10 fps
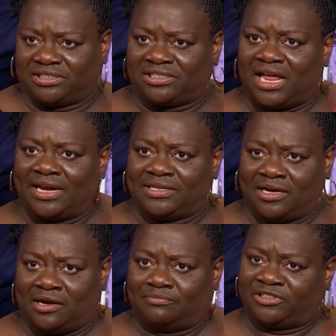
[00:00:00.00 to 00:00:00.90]
lined
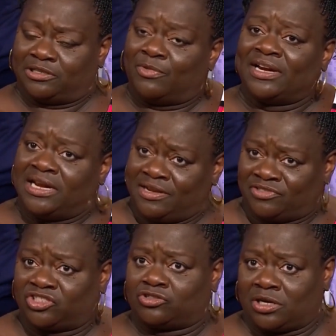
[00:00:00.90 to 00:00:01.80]
up. Someone that lives in
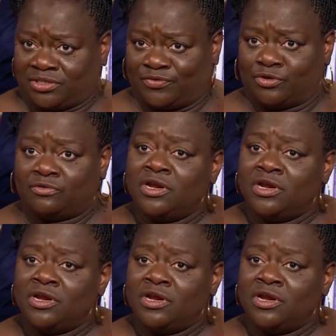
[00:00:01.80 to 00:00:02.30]
Charlottesville